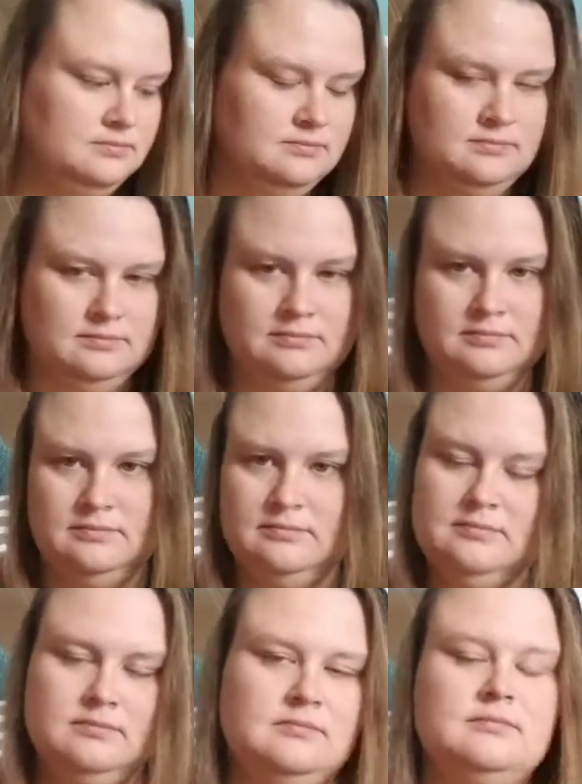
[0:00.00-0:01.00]

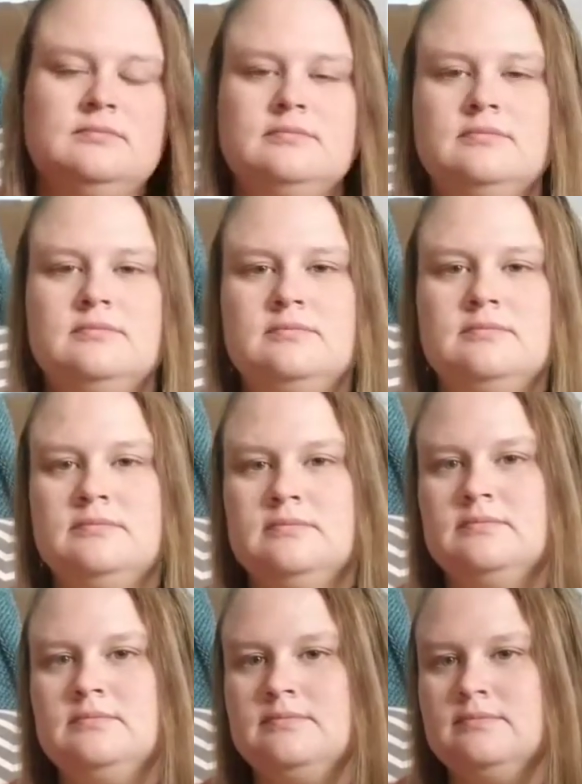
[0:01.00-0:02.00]

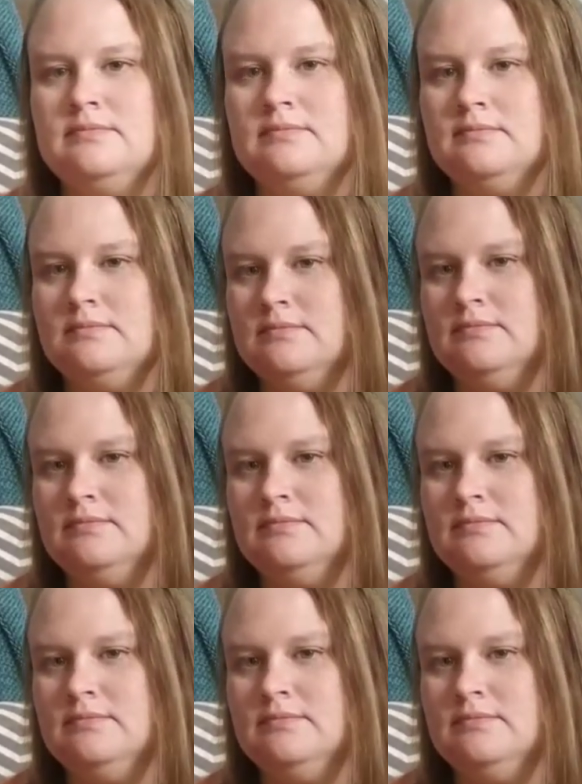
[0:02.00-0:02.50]
(not speaking)